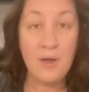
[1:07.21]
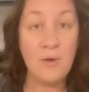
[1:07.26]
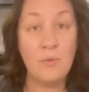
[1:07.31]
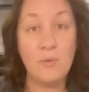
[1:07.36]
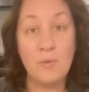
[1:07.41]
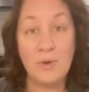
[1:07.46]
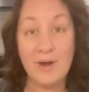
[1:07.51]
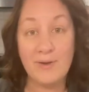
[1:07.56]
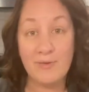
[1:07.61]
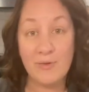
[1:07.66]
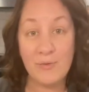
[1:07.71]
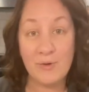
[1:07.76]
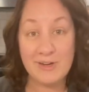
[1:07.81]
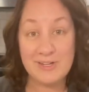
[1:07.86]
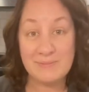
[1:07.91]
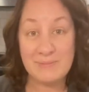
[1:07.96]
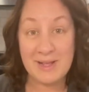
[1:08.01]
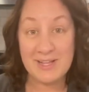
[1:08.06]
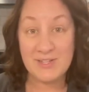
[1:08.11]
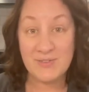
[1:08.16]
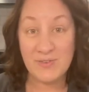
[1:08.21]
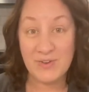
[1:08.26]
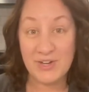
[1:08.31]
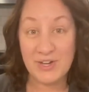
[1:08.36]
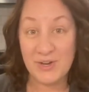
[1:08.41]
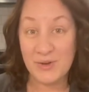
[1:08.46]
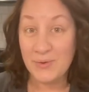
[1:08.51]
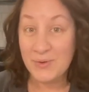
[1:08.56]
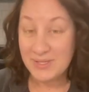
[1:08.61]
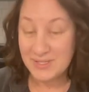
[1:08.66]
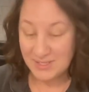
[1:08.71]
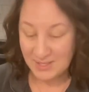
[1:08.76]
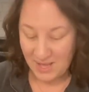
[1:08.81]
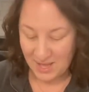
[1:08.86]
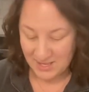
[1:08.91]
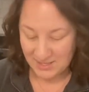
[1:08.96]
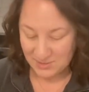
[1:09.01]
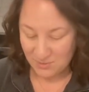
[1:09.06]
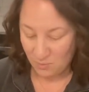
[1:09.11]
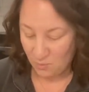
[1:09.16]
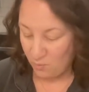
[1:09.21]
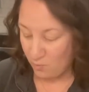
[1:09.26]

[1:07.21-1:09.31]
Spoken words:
Whatever works best for you is